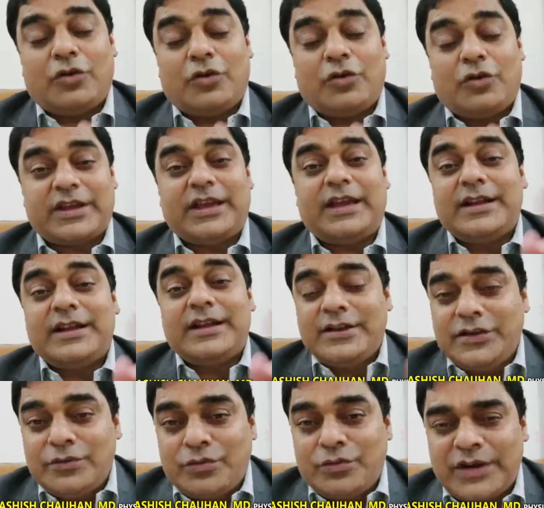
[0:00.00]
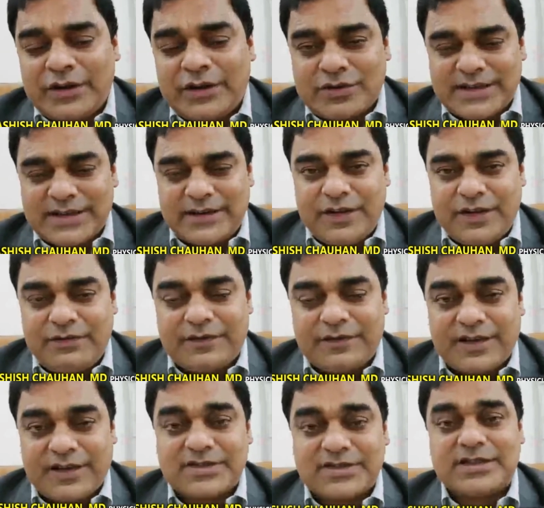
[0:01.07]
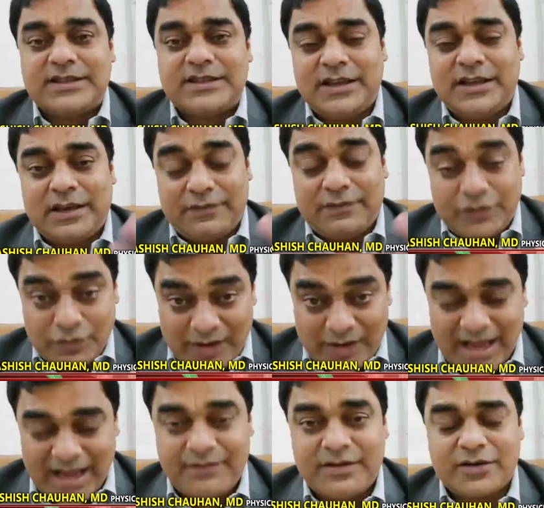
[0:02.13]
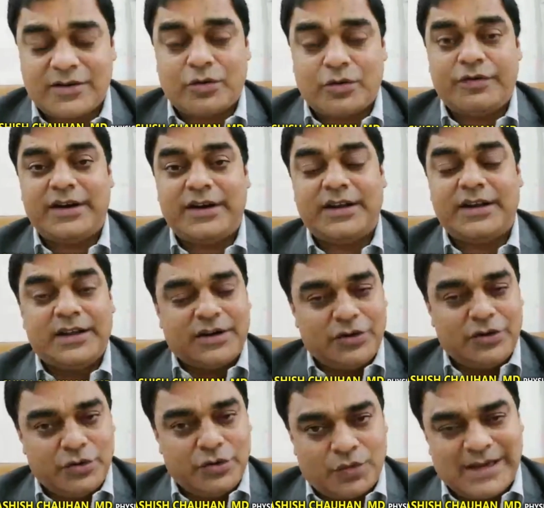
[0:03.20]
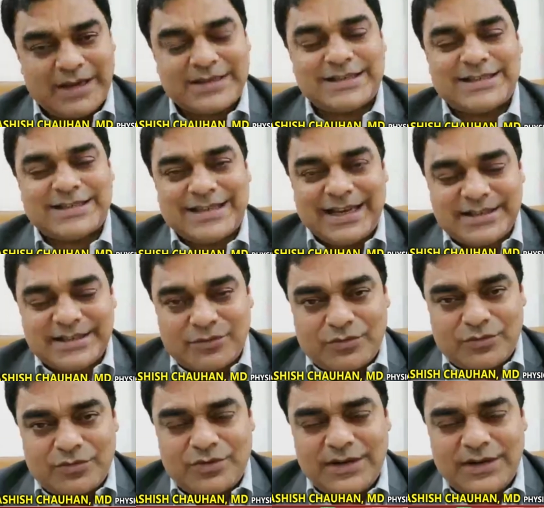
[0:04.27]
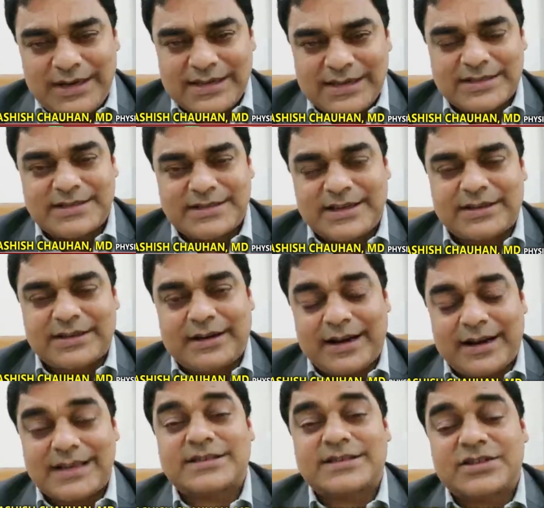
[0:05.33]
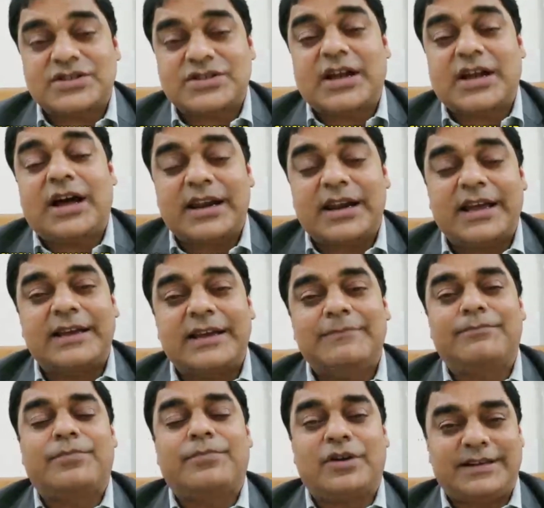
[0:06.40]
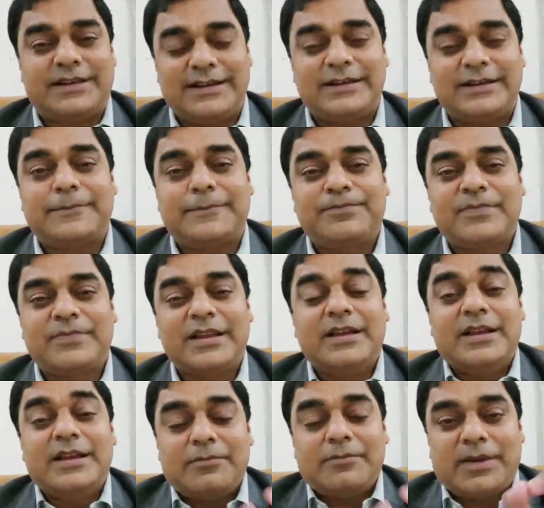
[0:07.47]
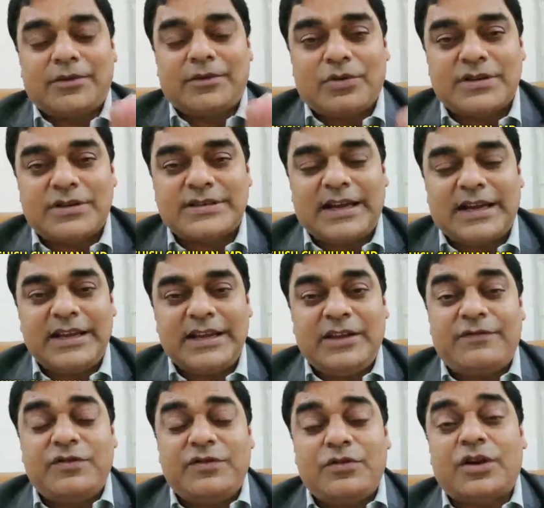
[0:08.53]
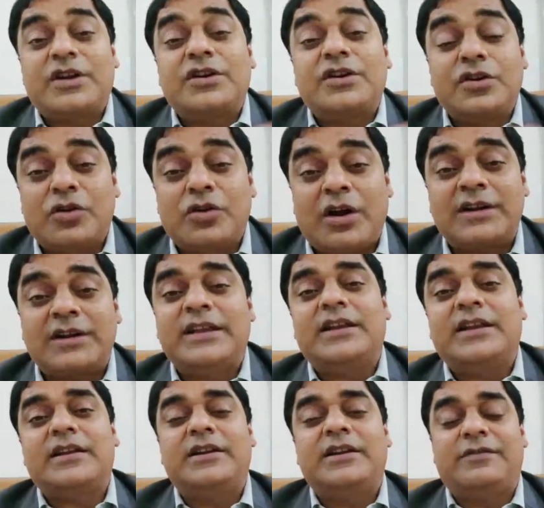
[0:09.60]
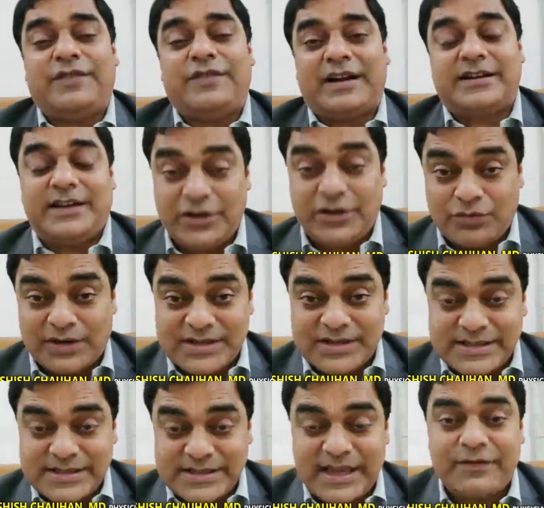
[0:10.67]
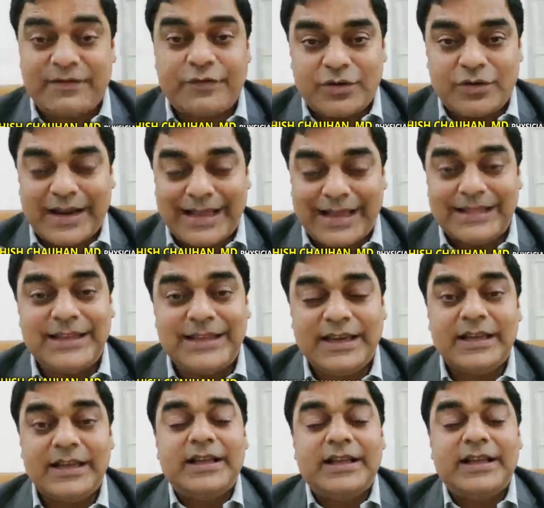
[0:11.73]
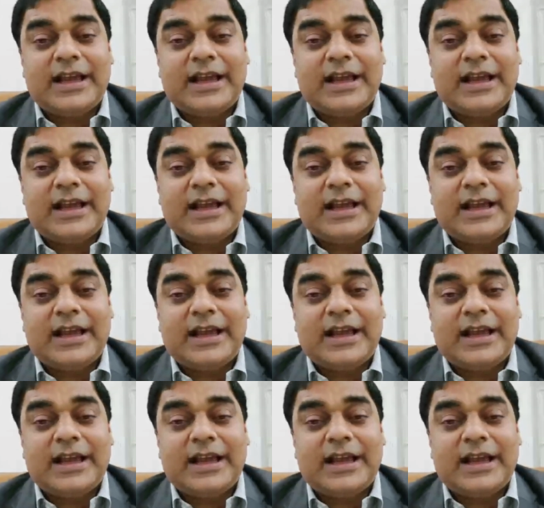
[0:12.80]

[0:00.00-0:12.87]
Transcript: Okay. During fever vachindi, if you have a COVID, no exercise, only strict rest chala important. But Oksari, if you are not infected, you are safe, you are healthy,